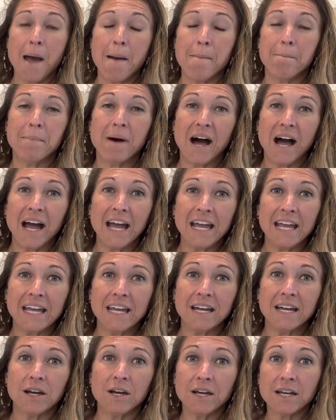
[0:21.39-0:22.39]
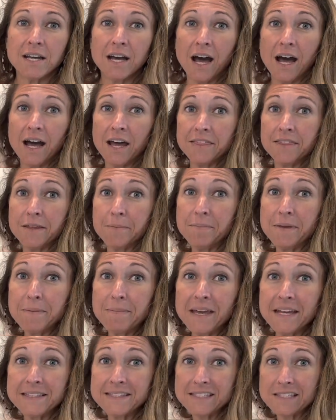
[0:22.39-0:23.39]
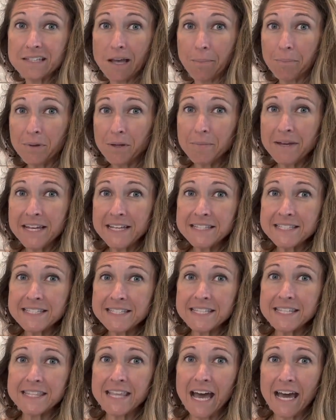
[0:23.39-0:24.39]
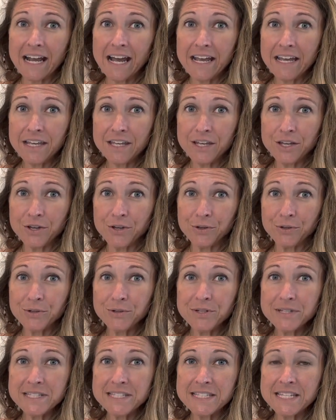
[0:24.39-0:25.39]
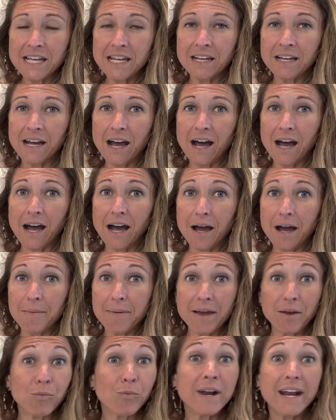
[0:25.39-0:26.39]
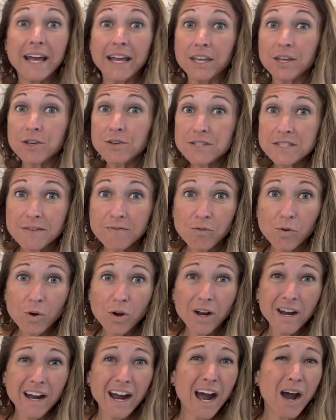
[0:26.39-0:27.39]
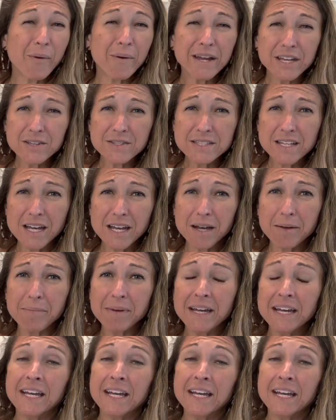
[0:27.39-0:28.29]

my the BPN supplements that I use and what I use them for, how I use them,